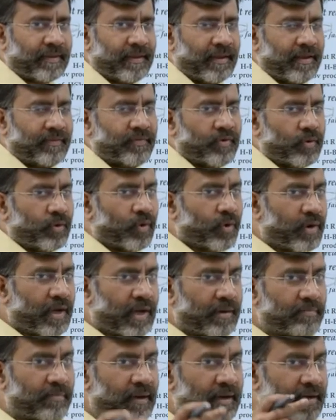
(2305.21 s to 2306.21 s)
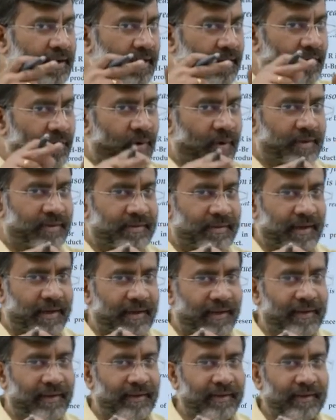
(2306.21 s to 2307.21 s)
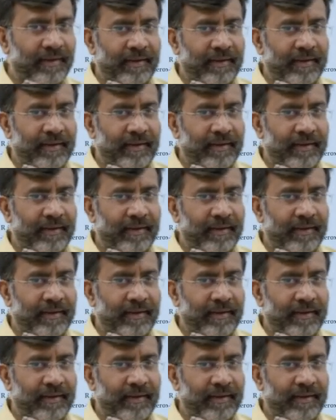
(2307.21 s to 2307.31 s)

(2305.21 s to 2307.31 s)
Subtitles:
If you look at meticulously,